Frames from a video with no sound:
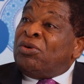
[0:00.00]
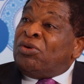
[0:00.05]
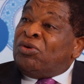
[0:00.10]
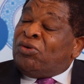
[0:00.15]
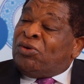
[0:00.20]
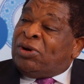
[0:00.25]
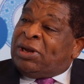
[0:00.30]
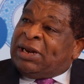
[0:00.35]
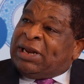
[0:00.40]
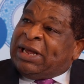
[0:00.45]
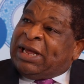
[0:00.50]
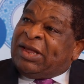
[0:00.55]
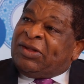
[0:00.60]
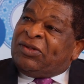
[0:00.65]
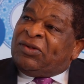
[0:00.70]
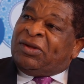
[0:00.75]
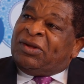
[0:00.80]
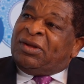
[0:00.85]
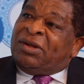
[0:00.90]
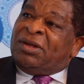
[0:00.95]
You can
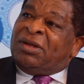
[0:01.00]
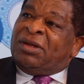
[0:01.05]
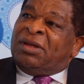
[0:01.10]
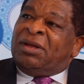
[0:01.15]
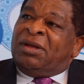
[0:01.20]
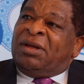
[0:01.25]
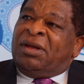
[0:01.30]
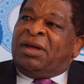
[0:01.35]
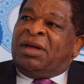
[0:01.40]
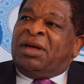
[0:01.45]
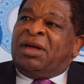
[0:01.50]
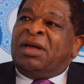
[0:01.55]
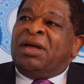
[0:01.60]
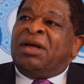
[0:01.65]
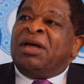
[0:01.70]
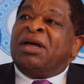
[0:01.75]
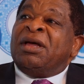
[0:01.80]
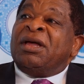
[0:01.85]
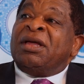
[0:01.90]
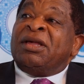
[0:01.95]
ask
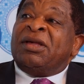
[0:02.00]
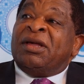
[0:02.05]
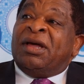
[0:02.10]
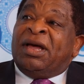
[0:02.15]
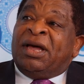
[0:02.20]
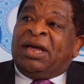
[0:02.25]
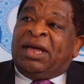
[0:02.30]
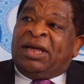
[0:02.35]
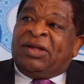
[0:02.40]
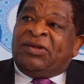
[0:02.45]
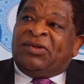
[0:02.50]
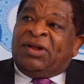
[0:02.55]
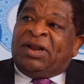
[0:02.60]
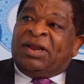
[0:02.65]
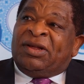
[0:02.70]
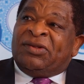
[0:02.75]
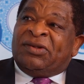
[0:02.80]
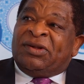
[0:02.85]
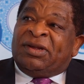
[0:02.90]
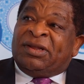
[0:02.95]
Her
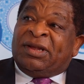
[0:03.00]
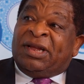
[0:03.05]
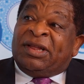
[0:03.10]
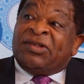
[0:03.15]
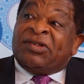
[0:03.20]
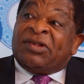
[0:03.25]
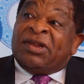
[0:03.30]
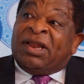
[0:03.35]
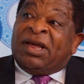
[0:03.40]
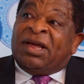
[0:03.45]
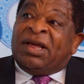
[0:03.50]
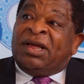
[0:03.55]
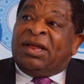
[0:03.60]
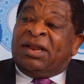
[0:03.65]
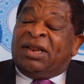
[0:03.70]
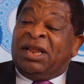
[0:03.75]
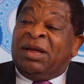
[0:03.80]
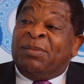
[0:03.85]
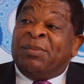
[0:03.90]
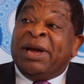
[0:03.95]
Excellency Tanzila
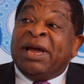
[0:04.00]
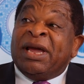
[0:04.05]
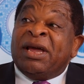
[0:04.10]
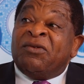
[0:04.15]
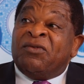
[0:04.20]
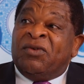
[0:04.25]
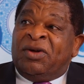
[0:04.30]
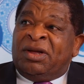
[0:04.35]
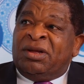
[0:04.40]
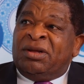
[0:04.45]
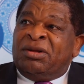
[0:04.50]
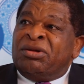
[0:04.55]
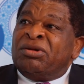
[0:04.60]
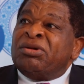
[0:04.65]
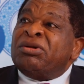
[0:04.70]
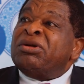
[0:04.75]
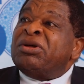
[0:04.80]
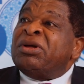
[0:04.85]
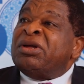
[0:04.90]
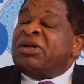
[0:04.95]
Nabaeva.
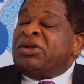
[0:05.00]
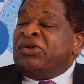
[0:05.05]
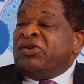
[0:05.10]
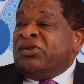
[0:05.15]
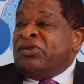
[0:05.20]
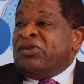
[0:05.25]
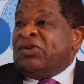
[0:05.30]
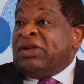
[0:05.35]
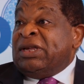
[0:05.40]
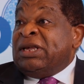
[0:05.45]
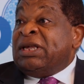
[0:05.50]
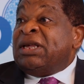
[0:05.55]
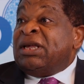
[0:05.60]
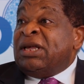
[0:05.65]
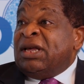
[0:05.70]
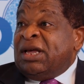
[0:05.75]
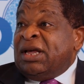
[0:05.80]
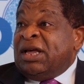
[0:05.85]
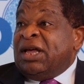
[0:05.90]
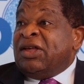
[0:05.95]
She
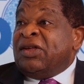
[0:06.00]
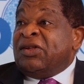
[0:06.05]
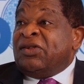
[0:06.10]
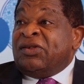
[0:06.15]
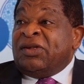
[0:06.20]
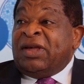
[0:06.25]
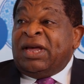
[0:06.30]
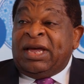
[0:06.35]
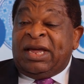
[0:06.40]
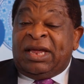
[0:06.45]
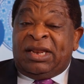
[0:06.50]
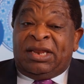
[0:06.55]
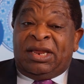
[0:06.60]
has had